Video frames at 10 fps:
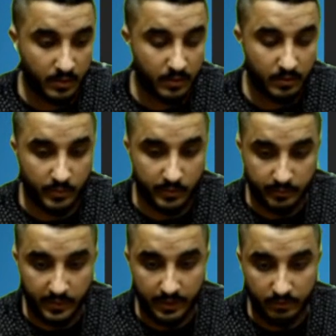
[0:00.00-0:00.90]
move
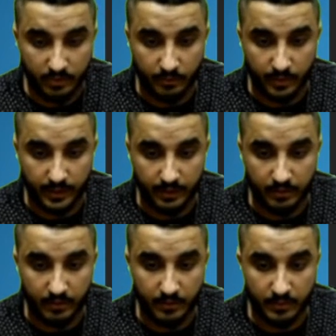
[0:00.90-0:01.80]
me out the way.
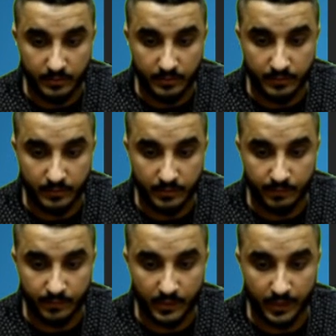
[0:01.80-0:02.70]

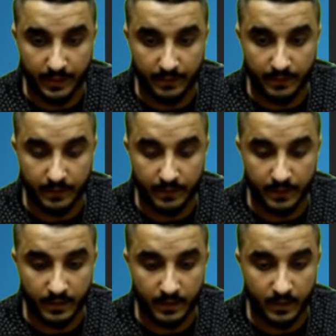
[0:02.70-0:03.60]
Okay.
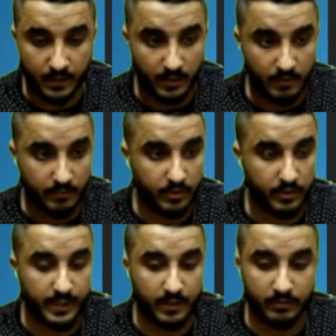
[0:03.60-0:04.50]
If you look
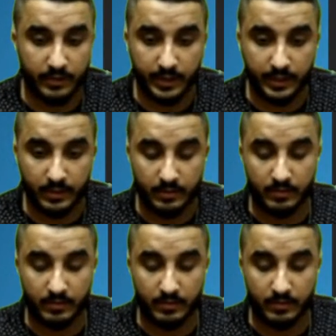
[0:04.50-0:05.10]
down over here,